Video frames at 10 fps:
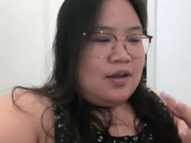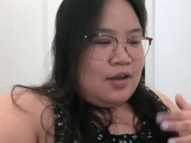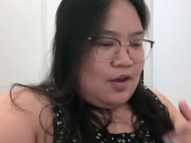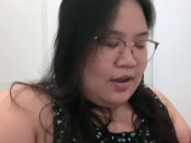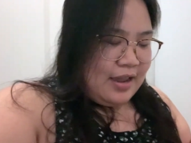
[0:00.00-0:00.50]

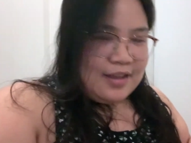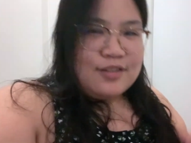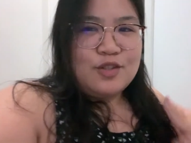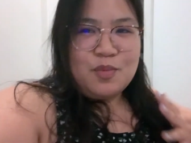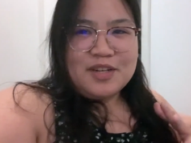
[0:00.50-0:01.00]
Okay,
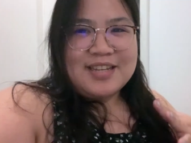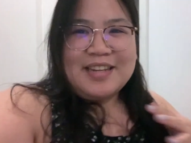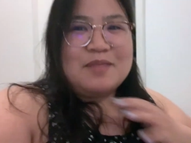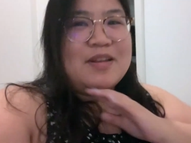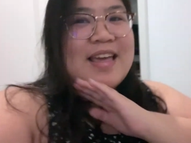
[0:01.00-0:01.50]
super
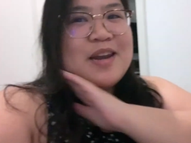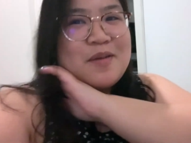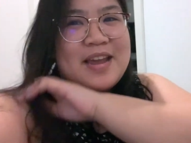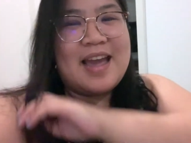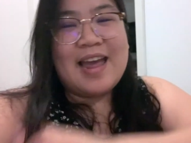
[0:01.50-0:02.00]
exciting. But
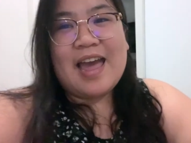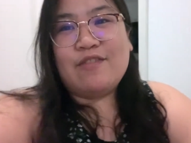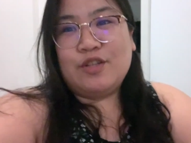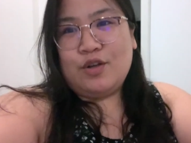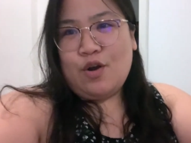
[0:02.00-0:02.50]
anyway, I
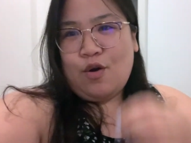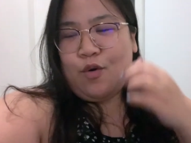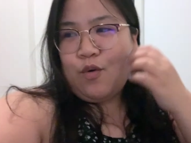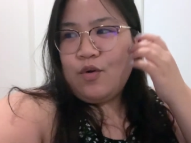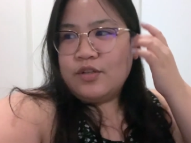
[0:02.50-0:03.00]
have to
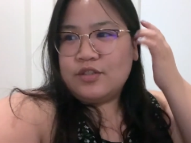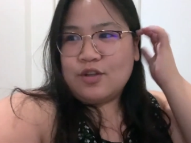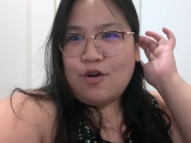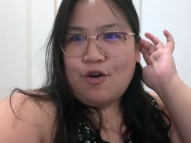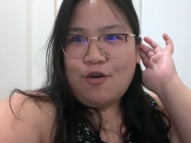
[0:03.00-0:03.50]
go,
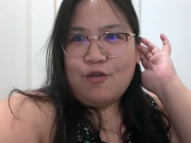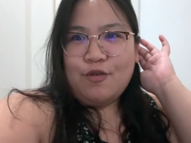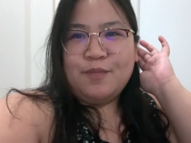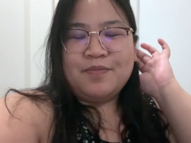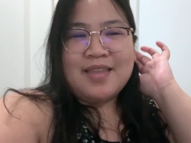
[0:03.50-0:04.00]
so.
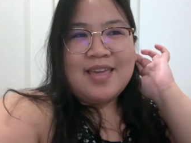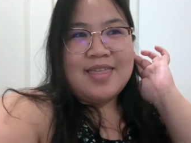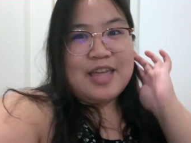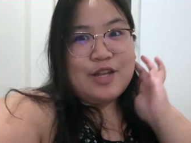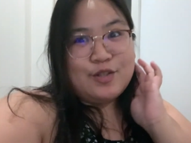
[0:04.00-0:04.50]

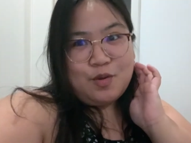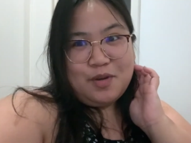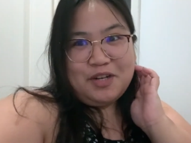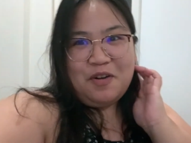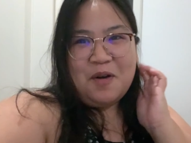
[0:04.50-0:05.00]
Thank you so
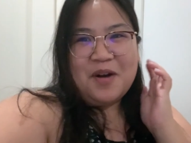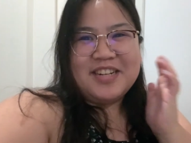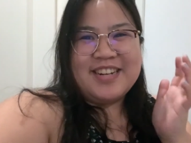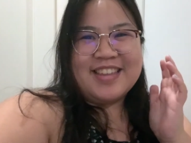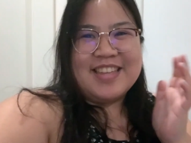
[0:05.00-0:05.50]
much for
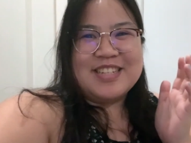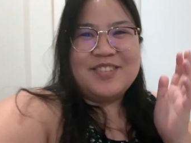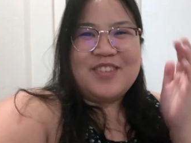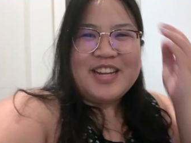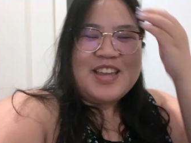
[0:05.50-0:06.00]
watching
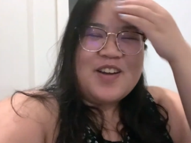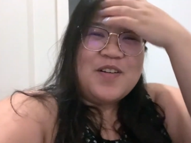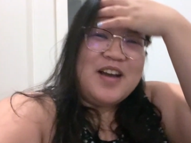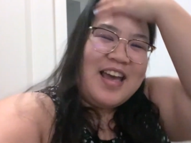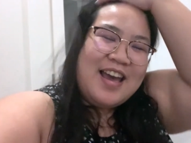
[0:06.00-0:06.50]
this
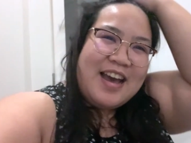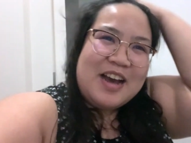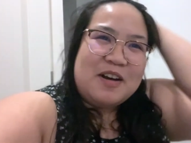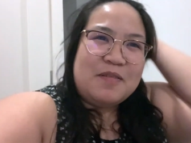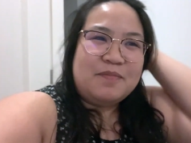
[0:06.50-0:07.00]
video.
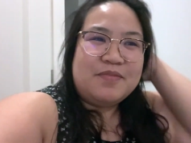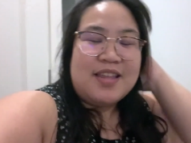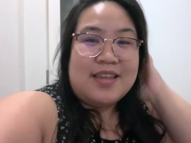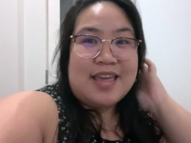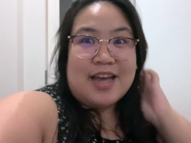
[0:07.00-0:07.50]

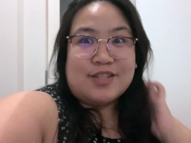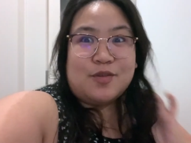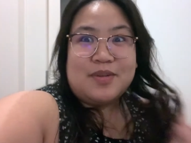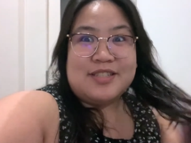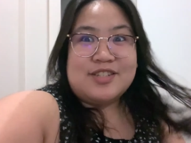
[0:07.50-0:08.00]
So
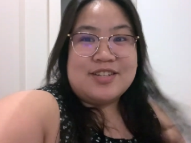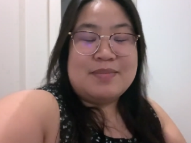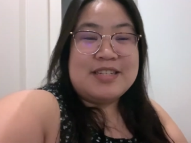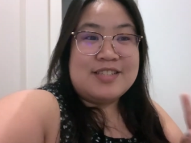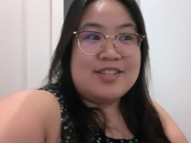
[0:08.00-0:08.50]

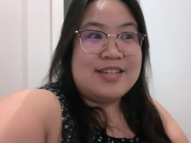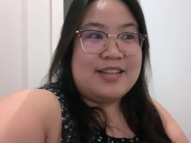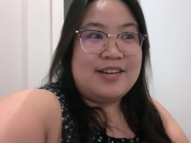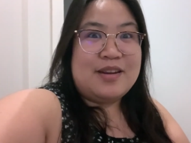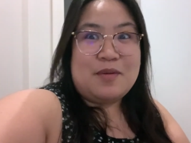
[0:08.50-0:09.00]
my sister's
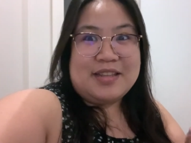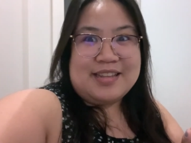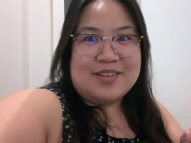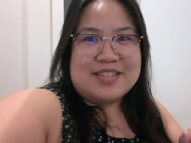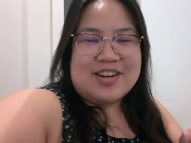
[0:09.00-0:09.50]
literally
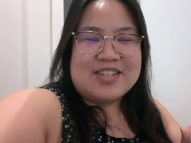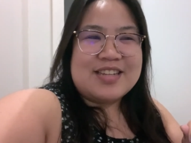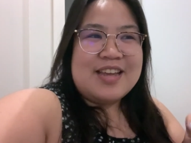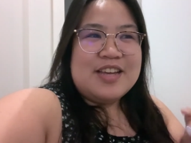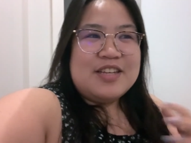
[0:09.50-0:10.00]
waiting
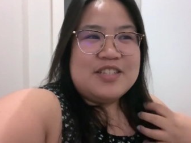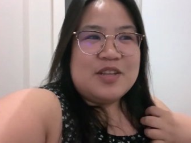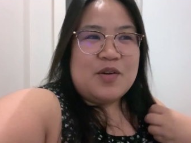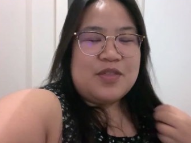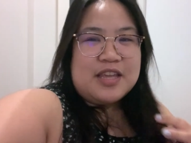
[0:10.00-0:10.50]
downstairs.
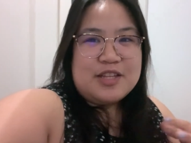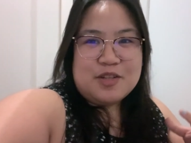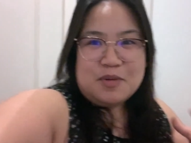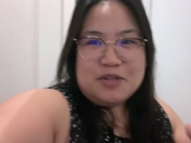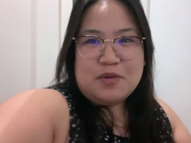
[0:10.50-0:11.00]
So thank you
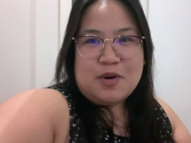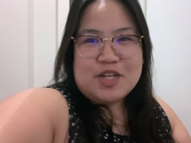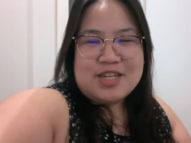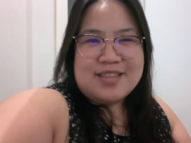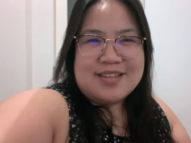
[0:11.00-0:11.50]
so much for
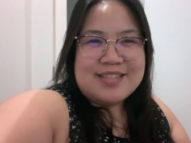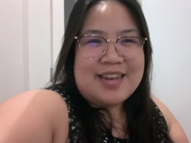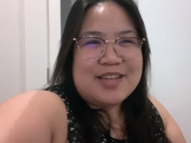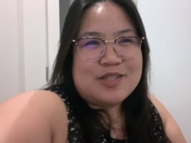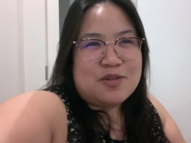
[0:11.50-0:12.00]
watching this
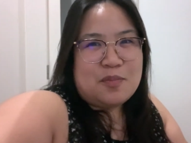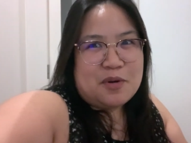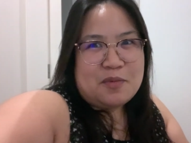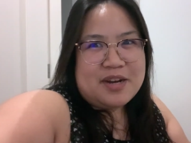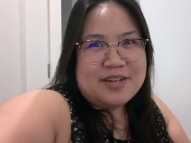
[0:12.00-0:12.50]
like
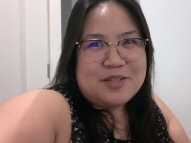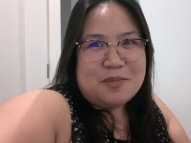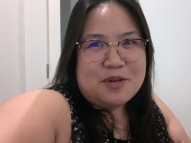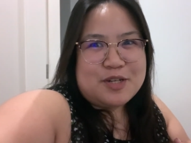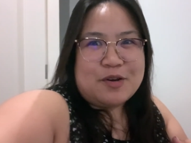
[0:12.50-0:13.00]
super weird,
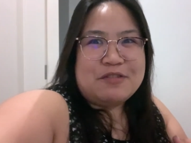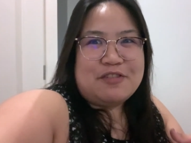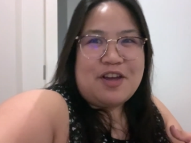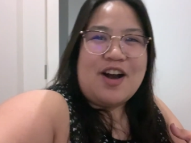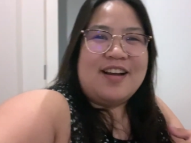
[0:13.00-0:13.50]
super short
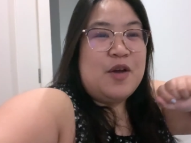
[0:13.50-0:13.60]
vlog.